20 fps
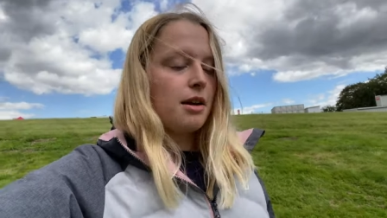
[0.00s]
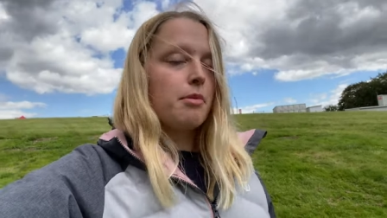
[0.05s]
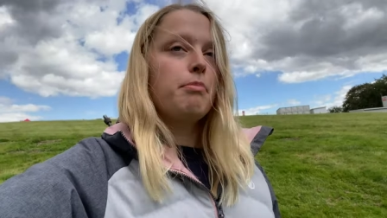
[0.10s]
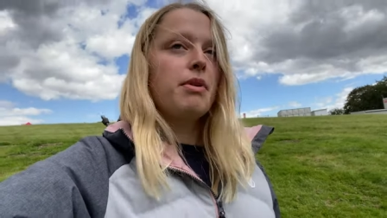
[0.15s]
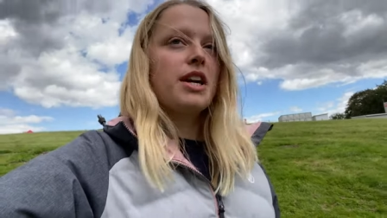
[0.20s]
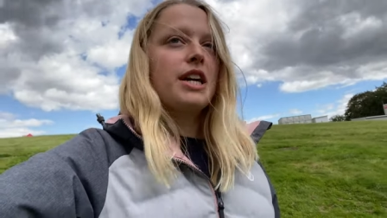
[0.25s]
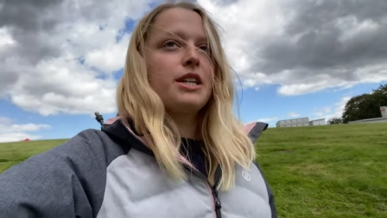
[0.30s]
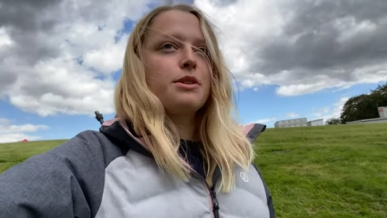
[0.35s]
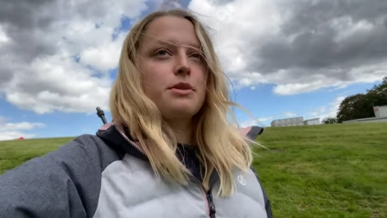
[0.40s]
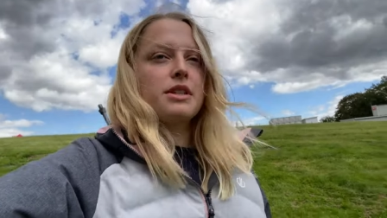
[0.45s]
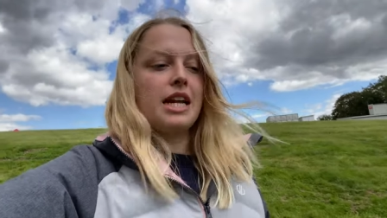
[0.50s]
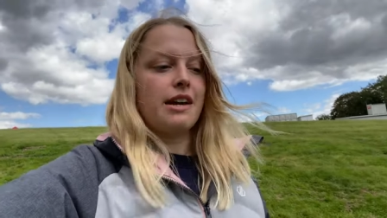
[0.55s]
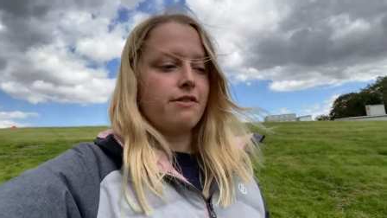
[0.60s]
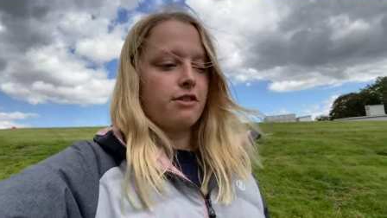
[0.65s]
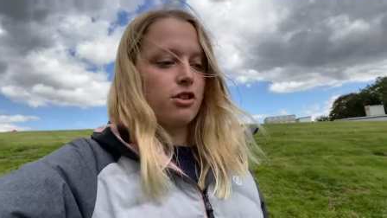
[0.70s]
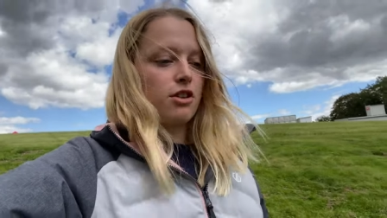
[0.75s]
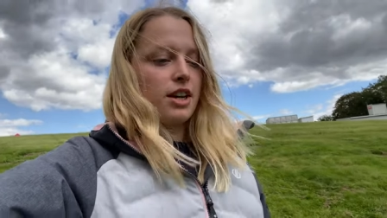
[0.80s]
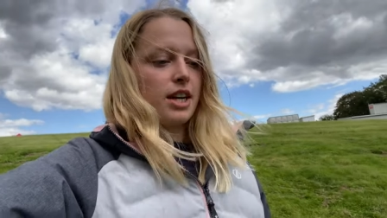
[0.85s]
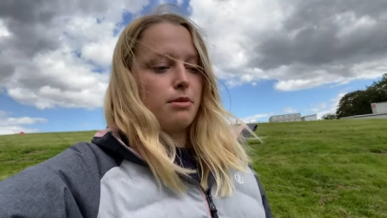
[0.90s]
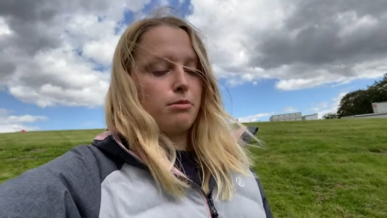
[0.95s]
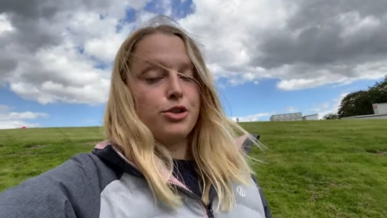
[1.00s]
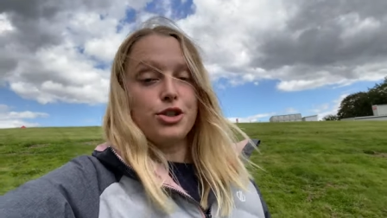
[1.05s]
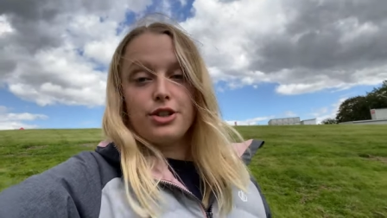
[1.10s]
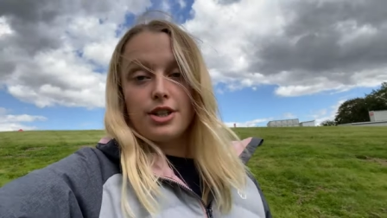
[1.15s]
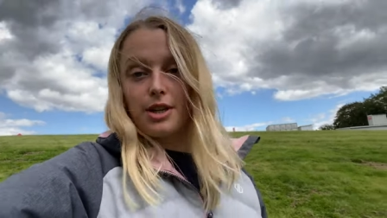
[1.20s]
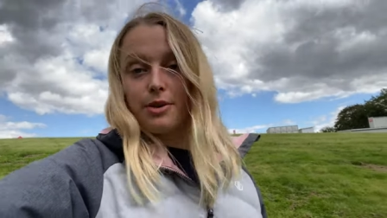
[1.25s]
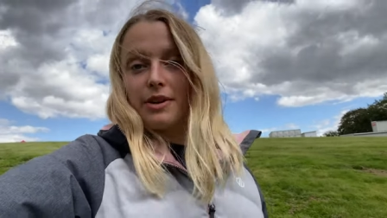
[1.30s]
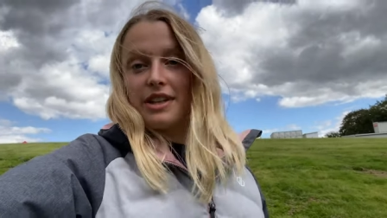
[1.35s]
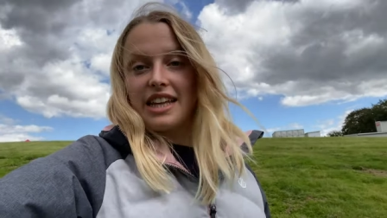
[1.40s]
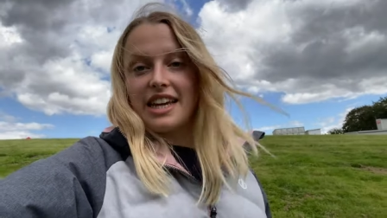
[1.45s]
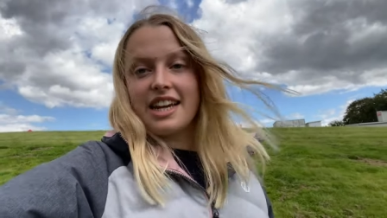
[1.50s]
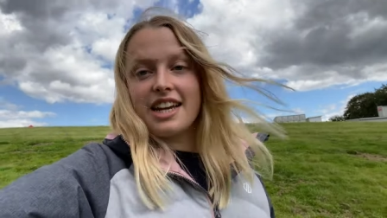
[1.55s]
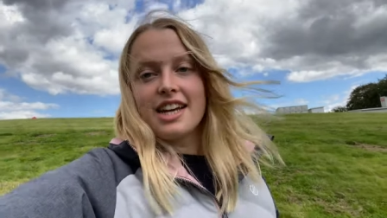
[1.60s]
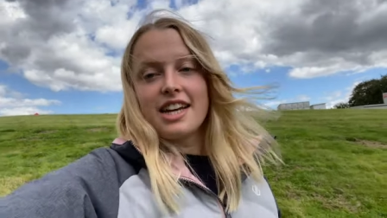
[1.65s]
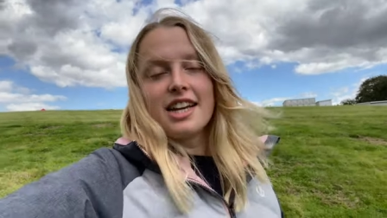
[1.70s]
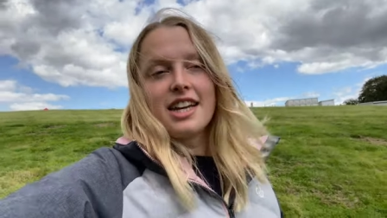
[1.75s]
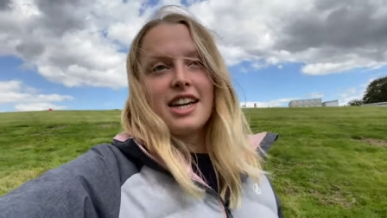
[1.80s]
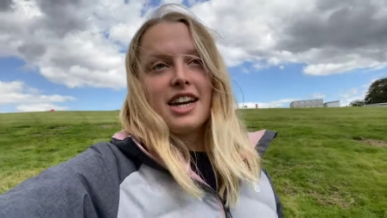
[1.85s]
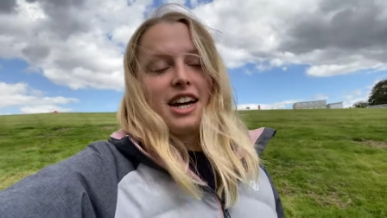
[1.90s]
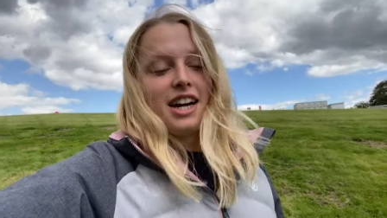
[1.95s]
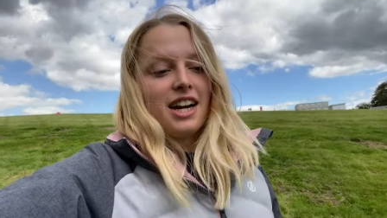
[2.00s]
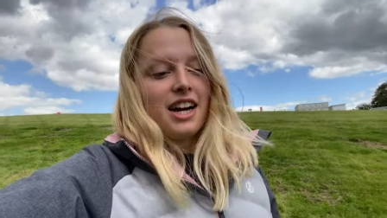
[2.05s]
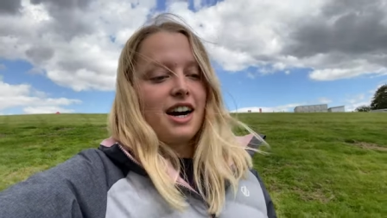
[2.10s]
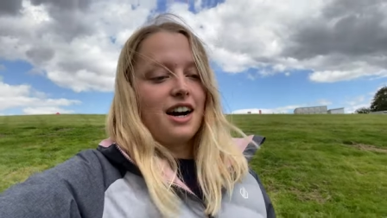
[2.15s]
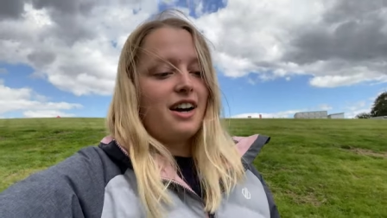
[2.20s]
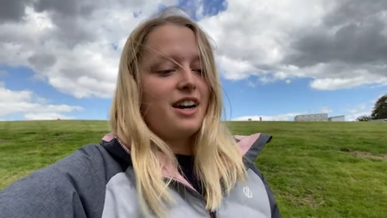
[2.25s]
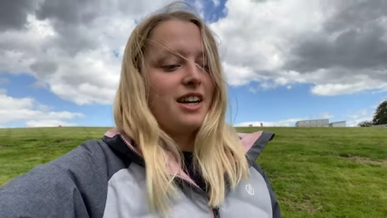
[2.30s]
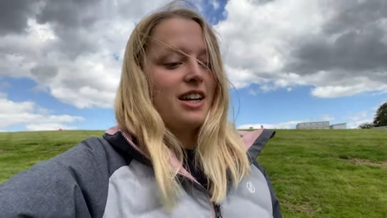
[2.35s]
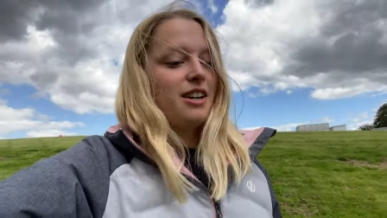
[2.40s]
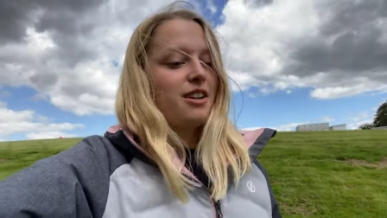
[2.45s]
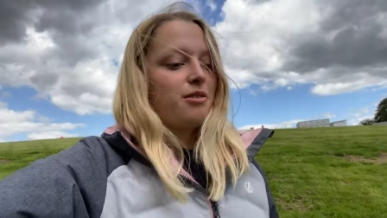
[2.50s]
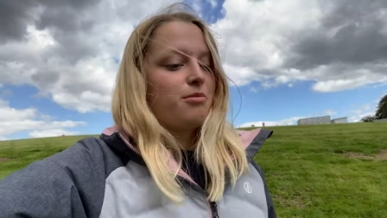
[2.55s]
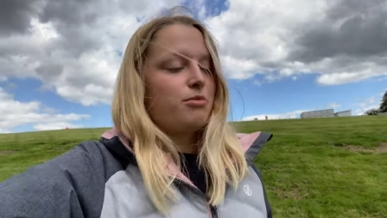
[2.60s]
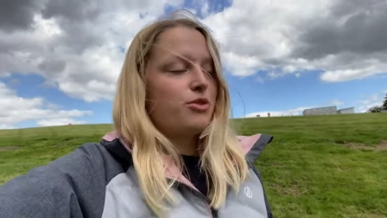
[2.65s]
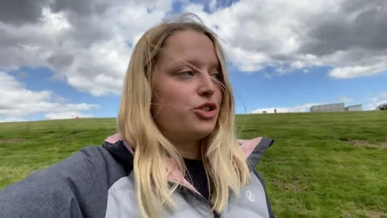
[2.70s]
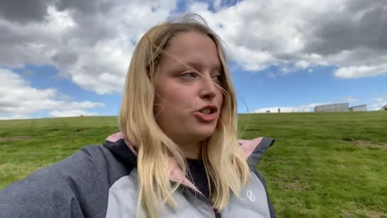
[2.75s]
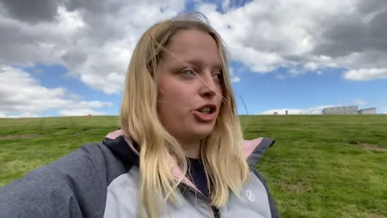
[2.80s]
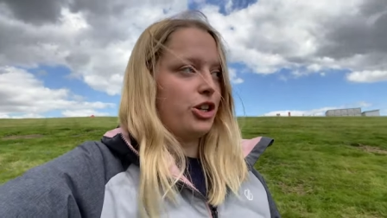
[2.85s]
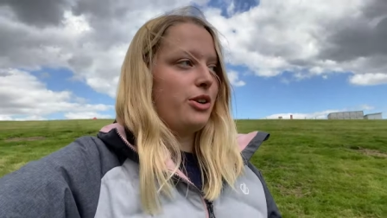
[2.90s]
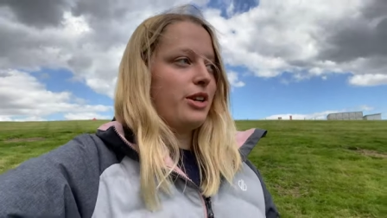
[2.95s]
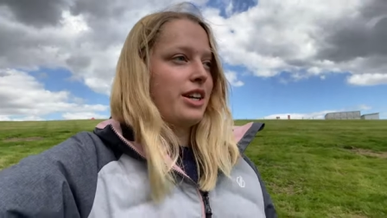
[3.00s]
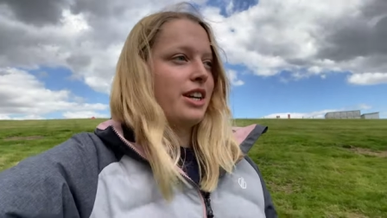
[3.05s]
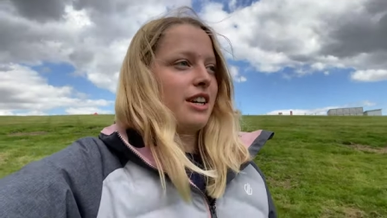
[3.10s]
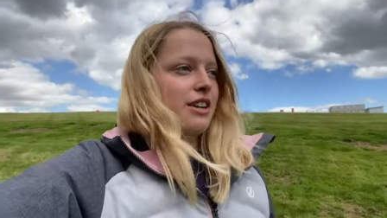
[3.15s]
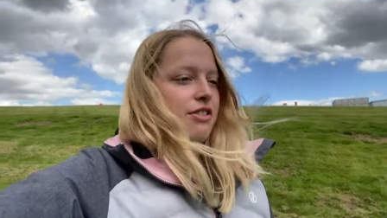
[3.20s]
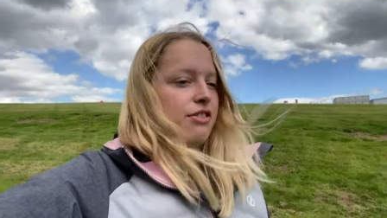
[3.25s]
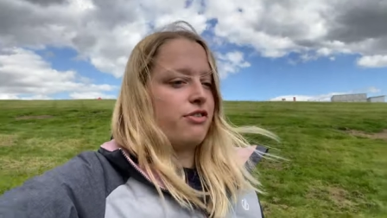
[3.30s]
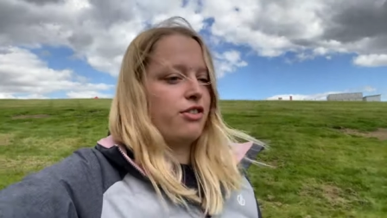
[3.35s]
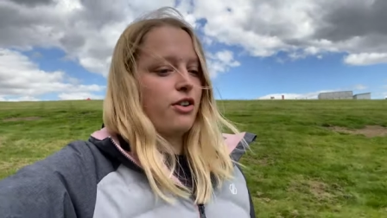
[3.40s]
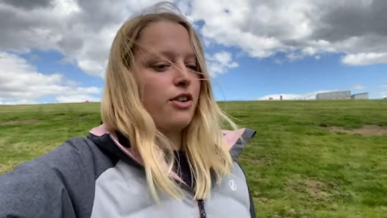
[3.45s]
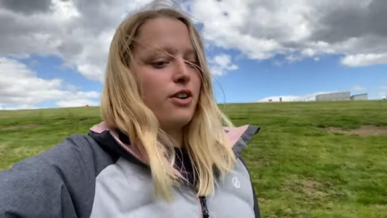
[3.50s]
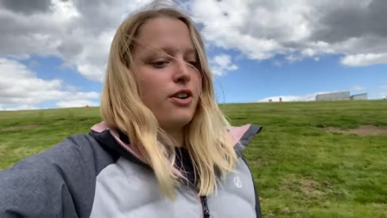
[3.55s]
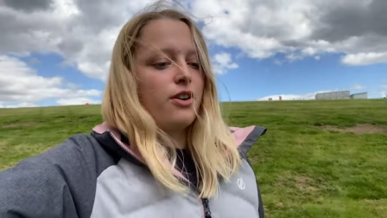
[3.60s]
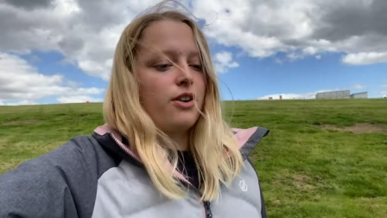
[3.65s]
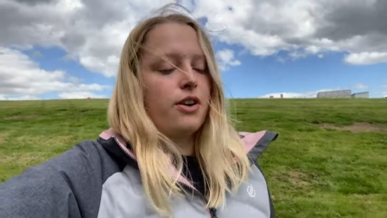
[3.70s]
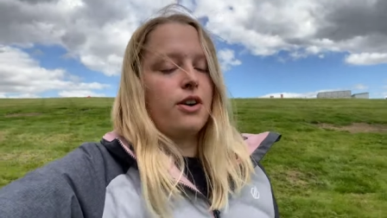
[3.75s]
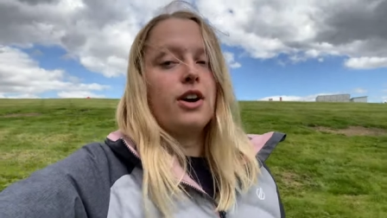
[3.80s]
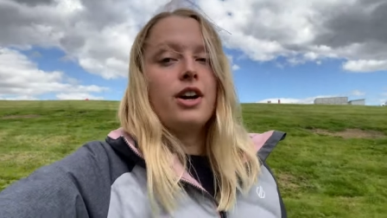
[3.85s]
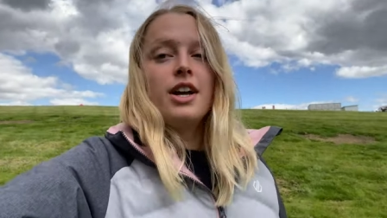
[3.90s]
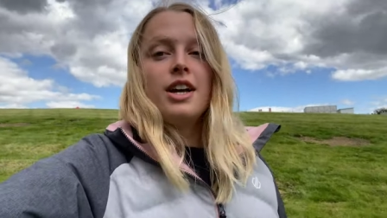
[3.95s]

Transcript: because whenever I'm shooting with it I am shooting for